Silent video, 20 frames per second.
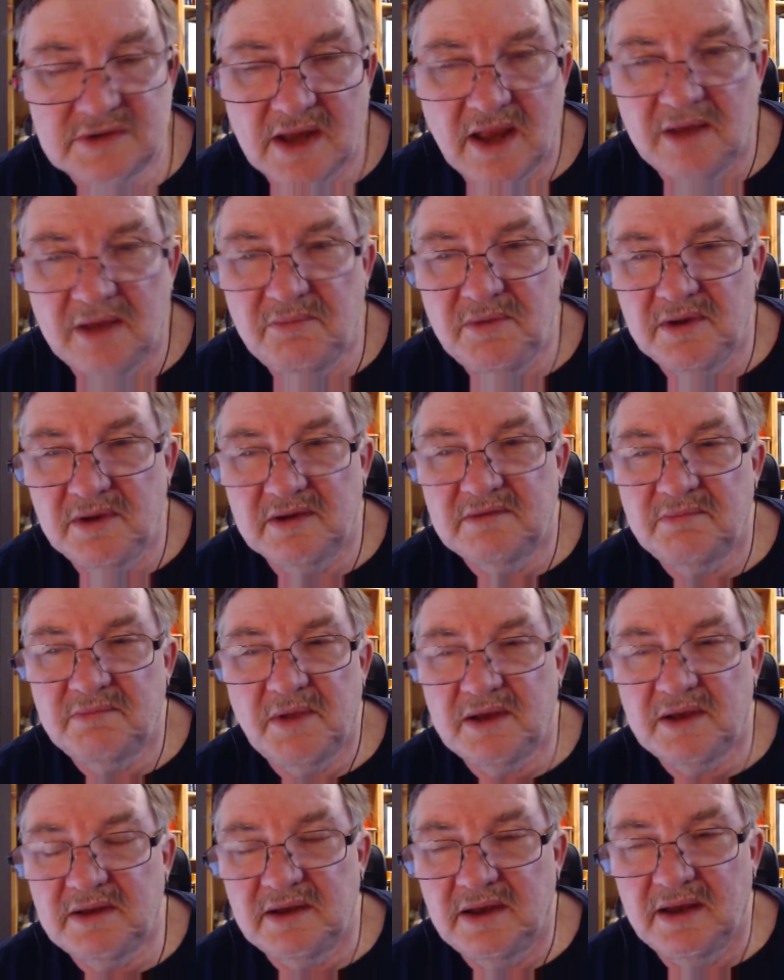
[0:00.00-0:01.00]
can't be
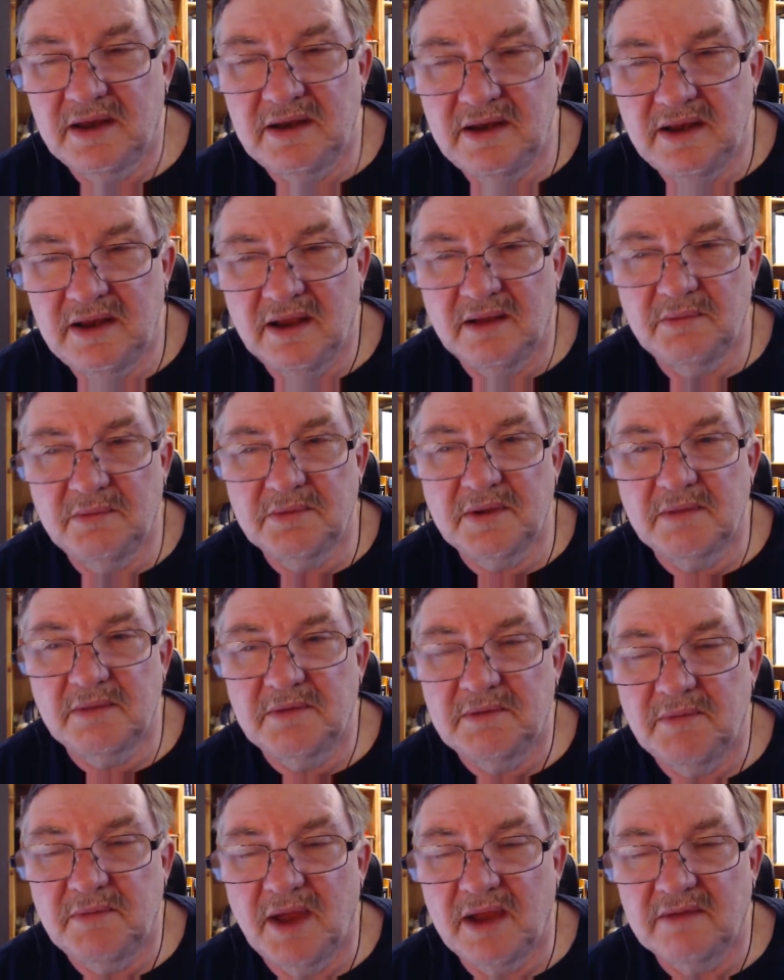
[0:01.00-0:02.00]
expecting any help
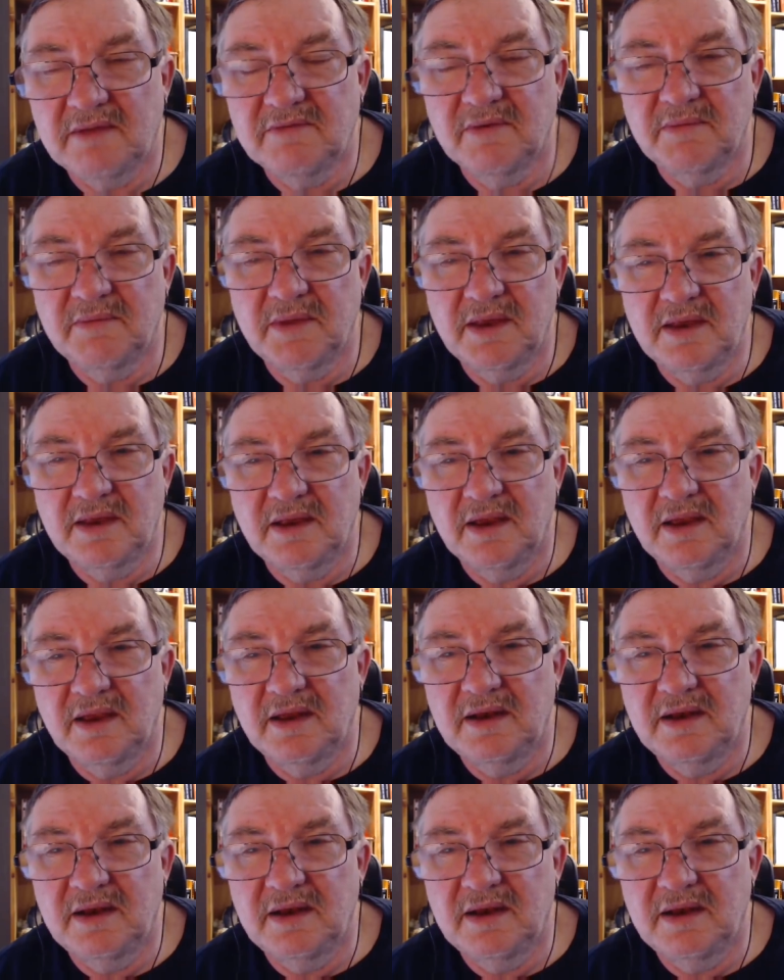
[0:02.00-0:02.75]
coming back from the uh,